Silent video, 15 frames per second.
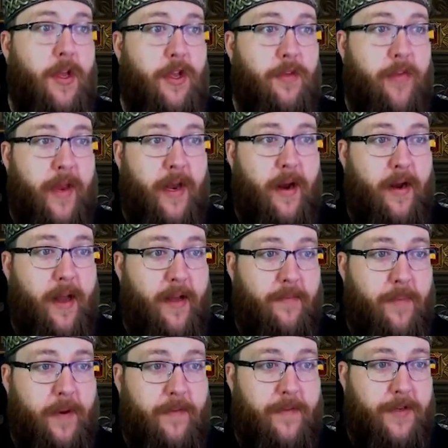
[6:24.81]
You may not
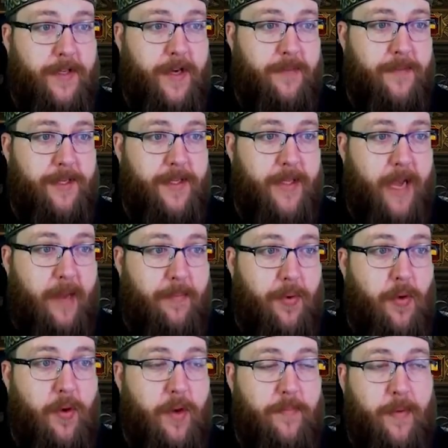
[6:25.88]
have perfect gems at that
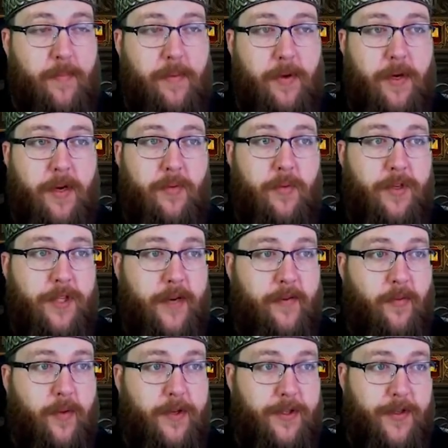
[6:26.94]
point, but put in
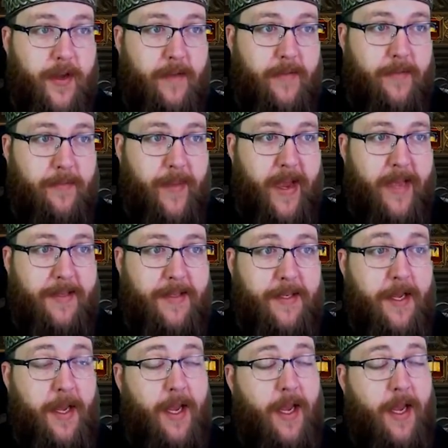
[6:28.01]
whichever ones you have the best.